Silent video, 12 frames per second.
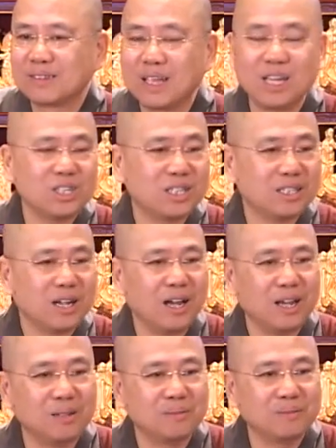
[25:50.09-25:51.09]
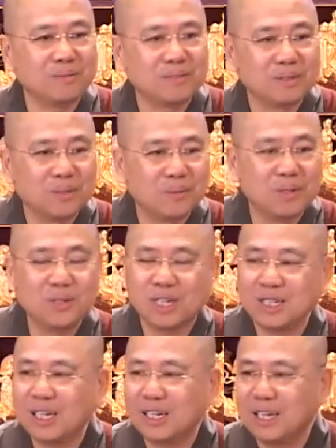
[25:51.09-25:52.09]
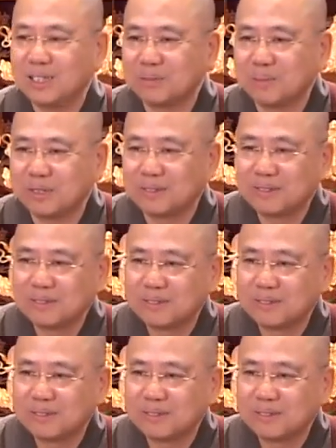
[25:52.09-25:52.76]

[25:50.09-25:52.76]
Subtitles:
That's the time when you get the enlightenment.